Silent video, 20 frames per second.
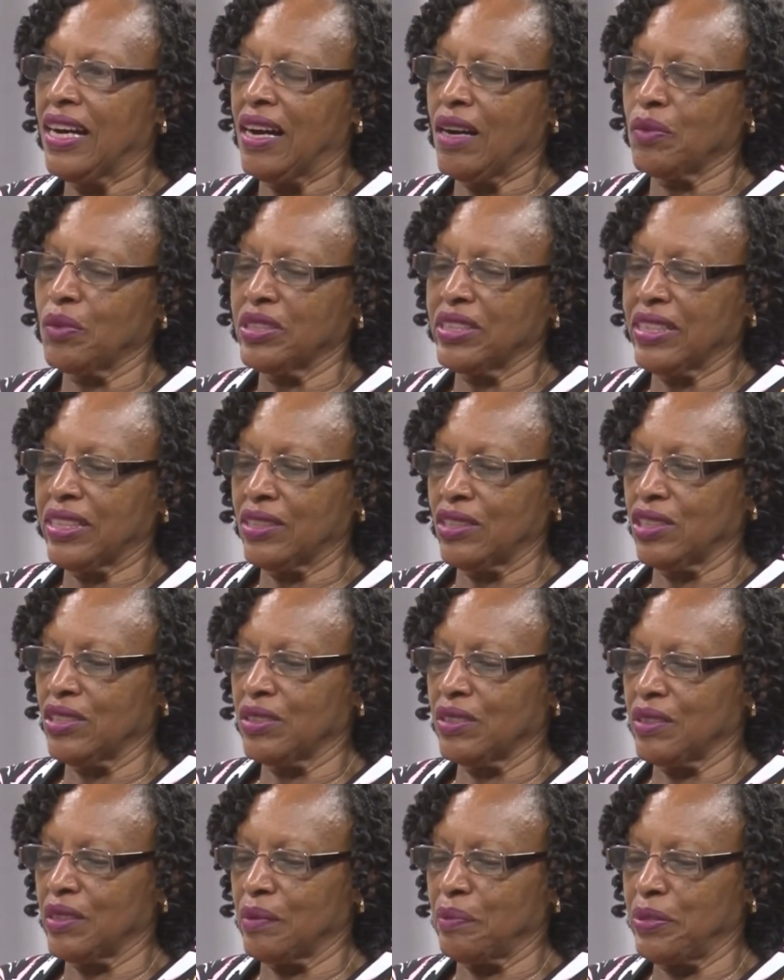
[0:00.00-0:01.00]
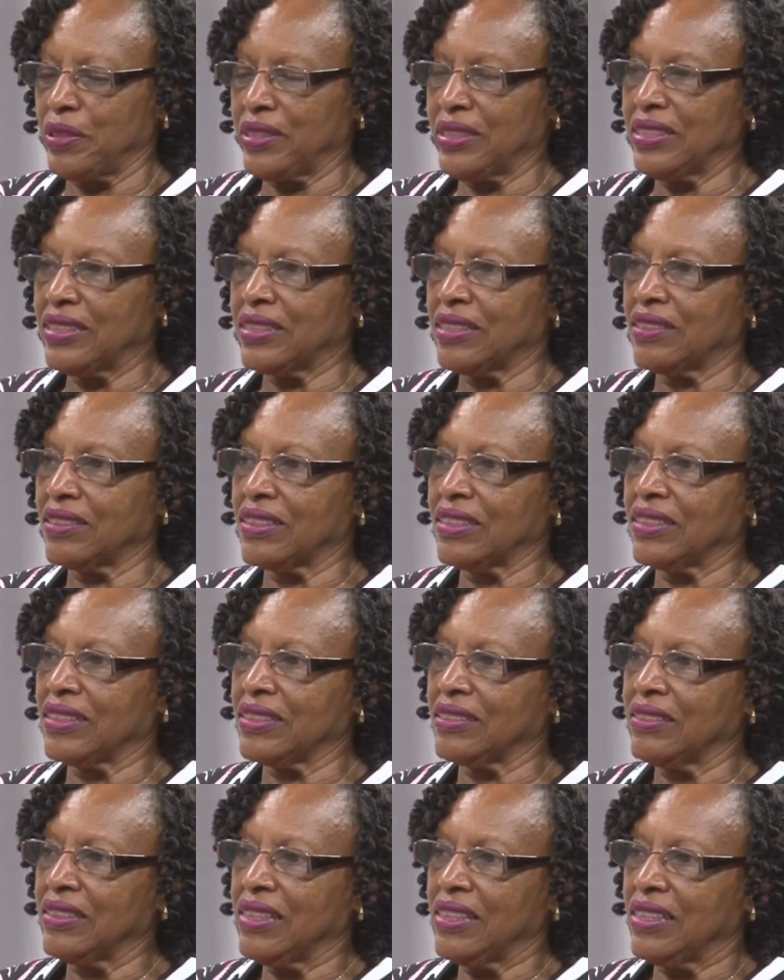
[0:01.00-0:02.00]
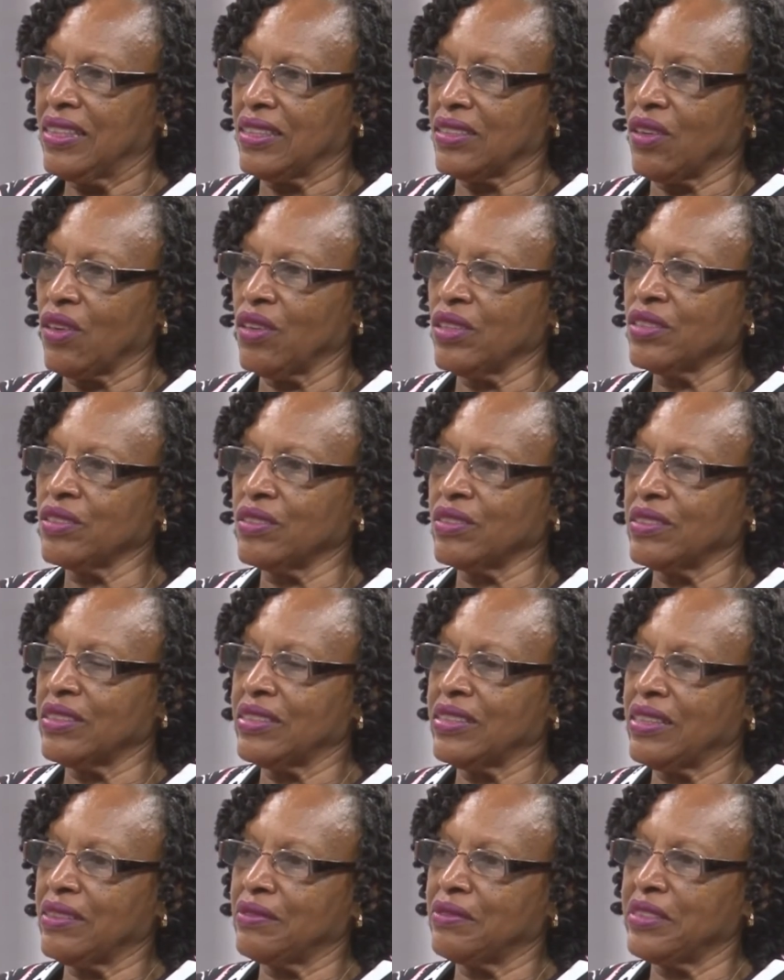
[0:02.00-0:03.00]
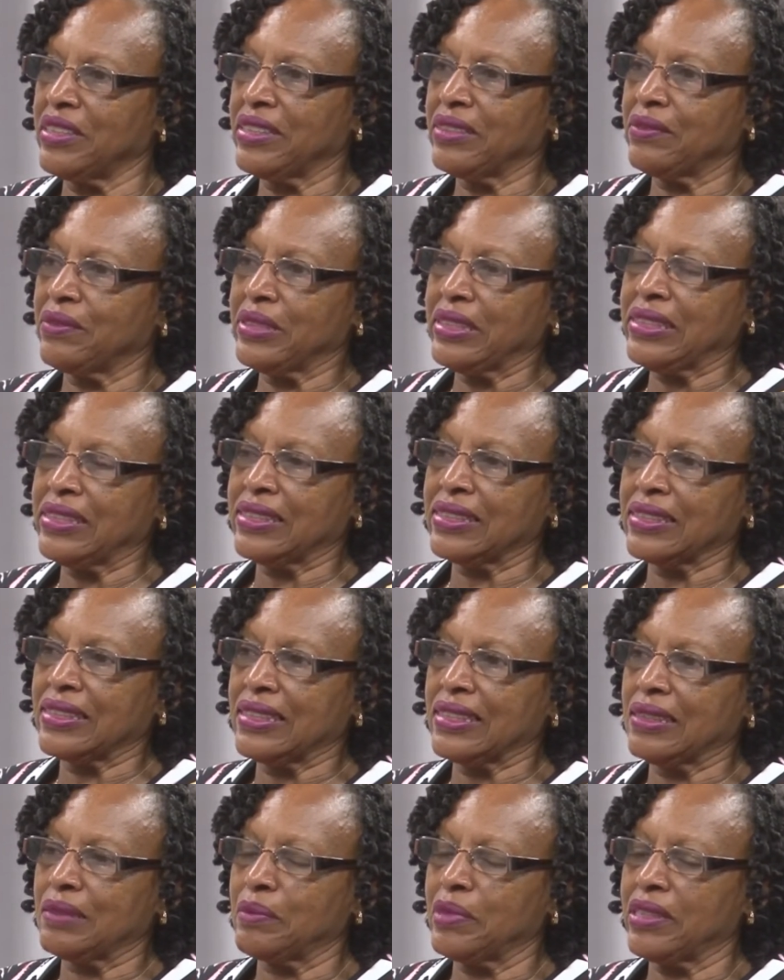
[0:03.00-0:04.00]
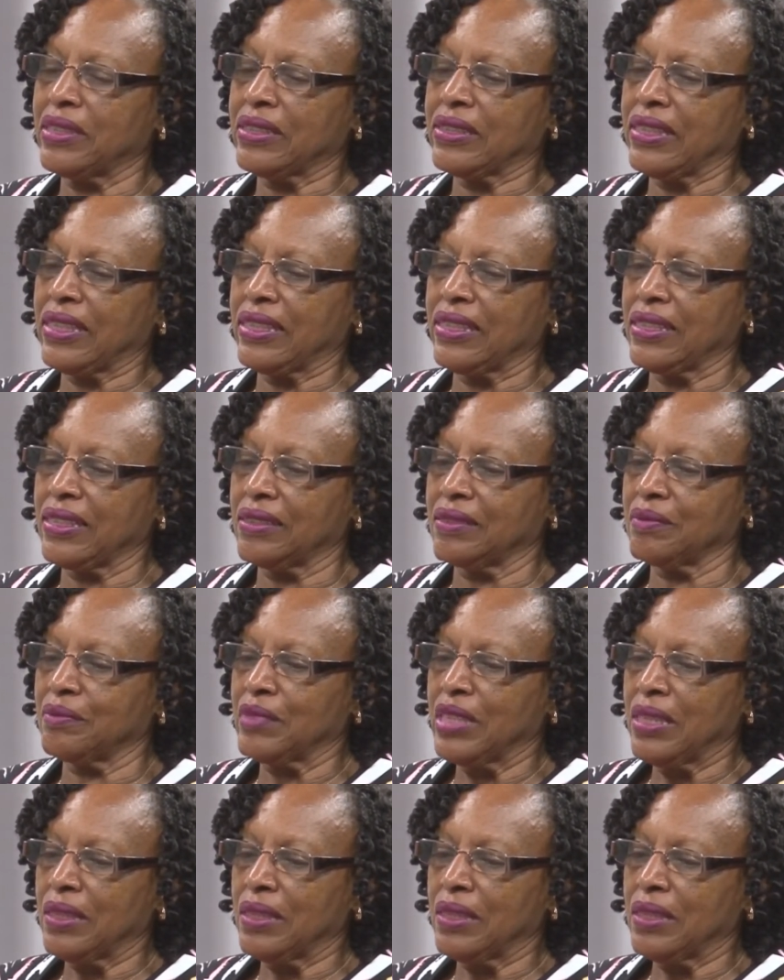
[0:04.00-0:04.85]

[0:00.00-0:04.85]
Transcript: I want to get your opinion on an article that I read recently about a